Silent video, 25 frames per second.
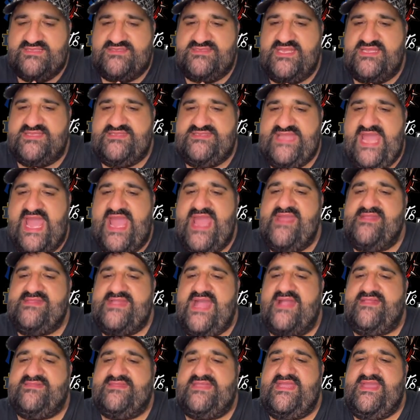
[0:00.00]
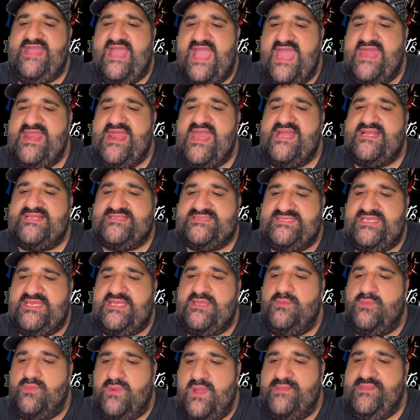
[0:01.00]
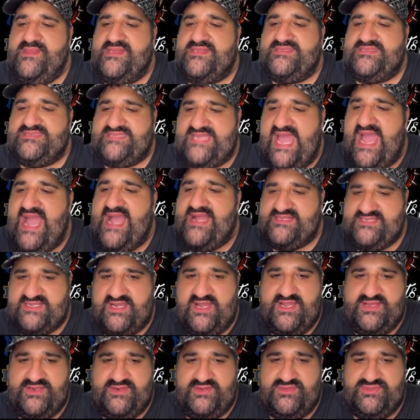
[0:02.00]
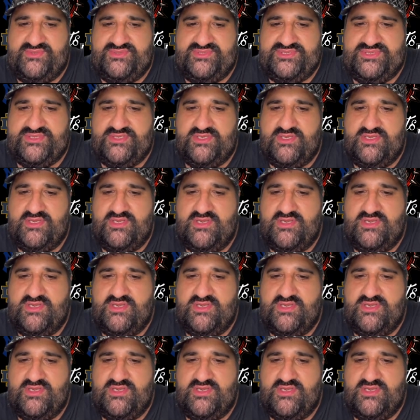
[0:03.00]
the day that the NXT women's tag titles